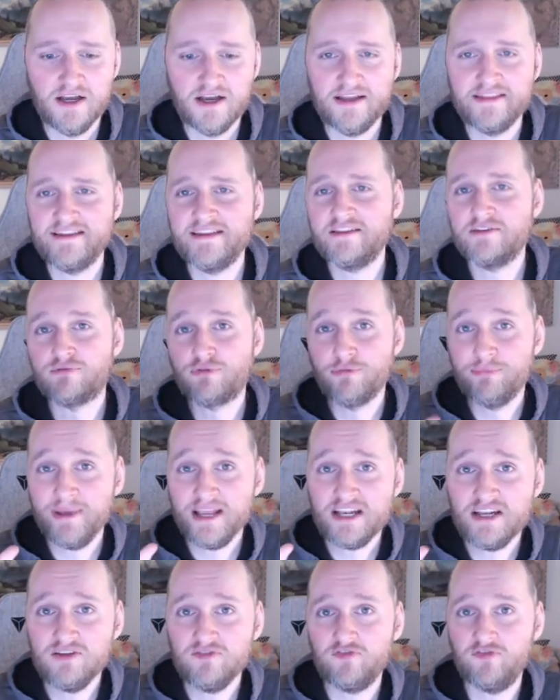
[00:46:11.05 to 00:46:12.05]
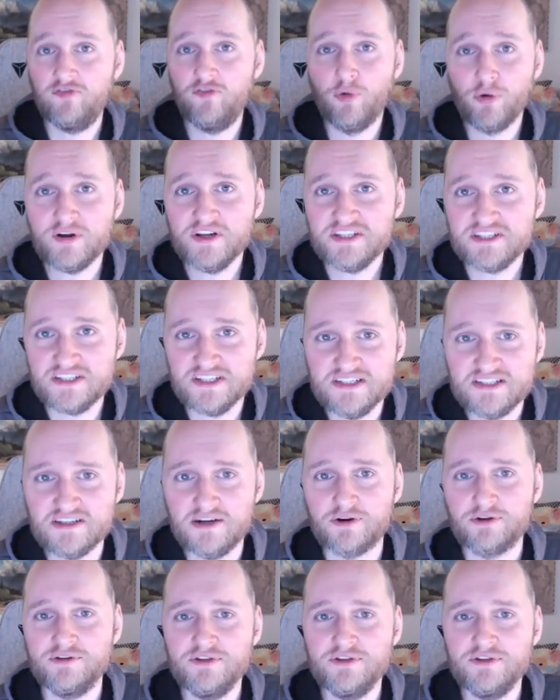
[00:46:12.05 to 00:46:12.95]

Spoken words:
And then the remaining 40 seats are